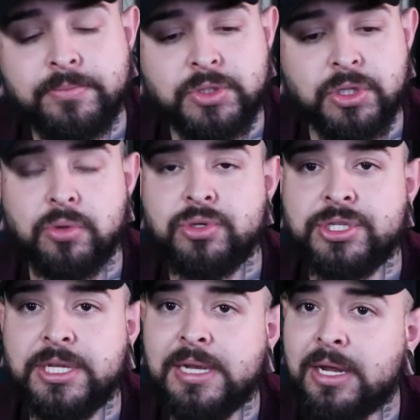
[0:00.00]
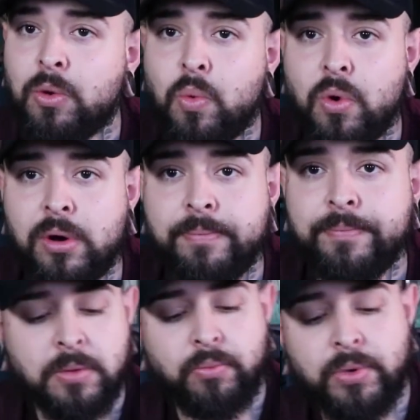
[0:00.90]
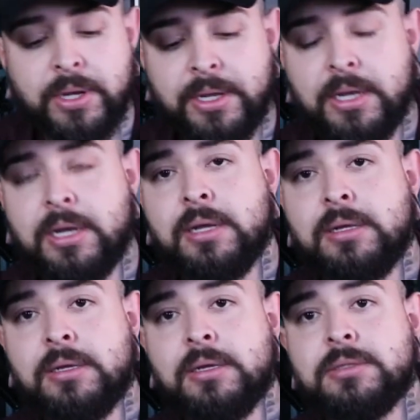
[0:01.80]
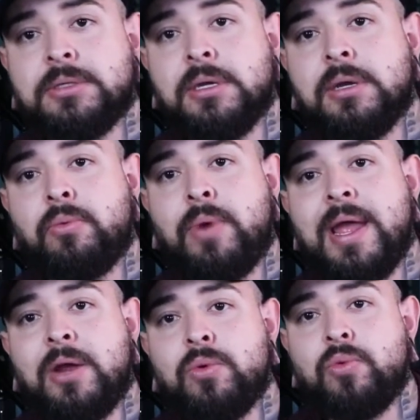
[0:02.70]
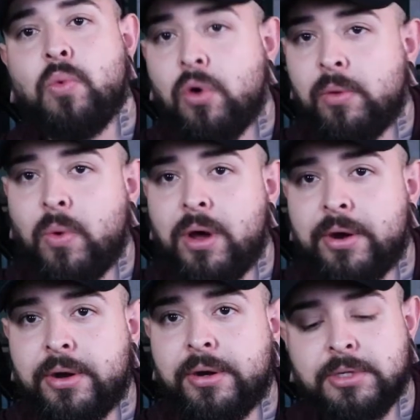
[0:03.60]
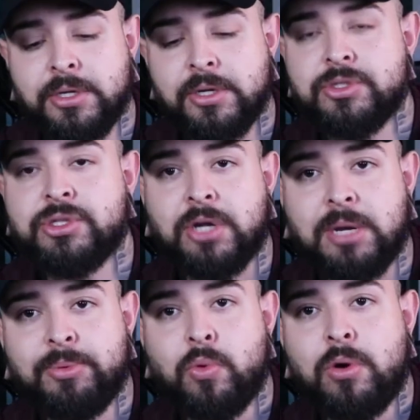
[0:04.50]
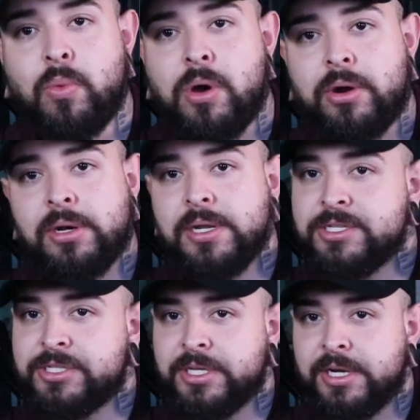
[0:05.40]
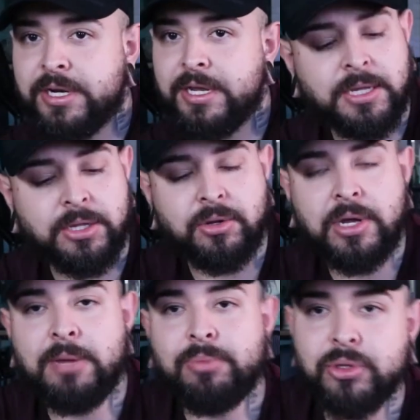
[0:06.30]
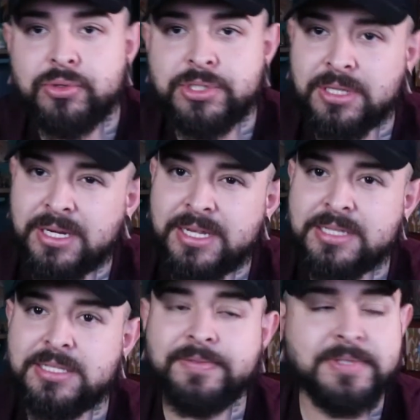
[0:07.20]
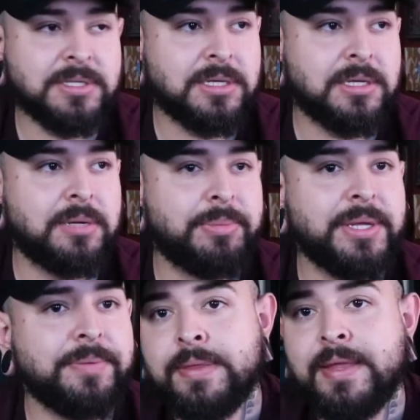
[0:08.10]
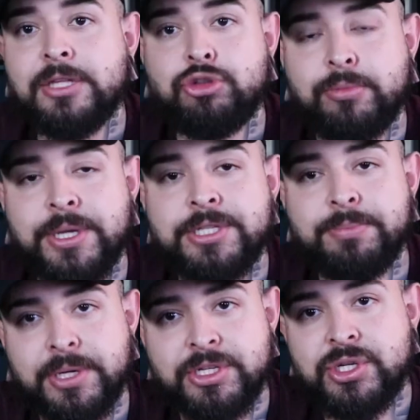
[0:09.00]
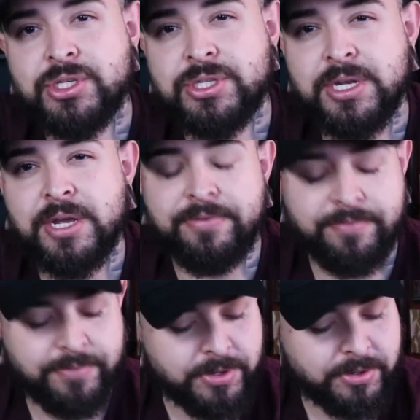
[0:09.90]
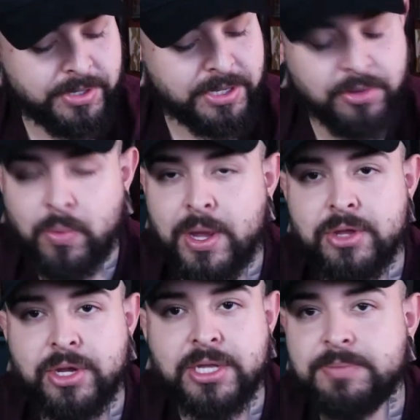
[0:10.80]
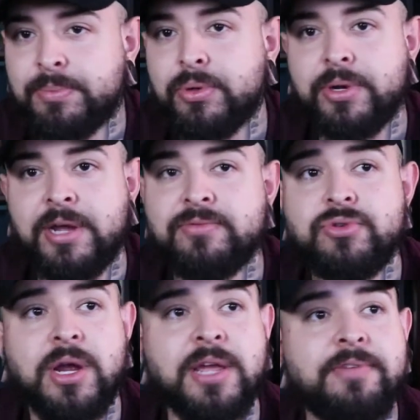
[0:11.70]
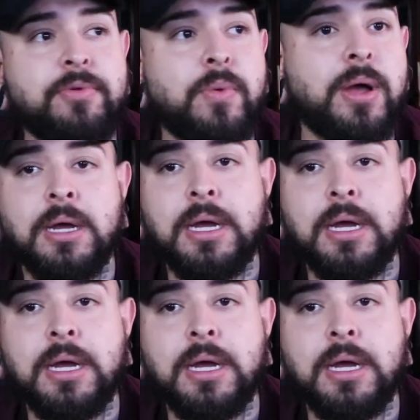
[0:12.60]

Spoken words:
So just get like a warm rag with warm water, soak up the warm water, let it sit on it. It'll help loosen the adhesives a bit, not too much, but just enough. Either way, you can pull it off dry if you want.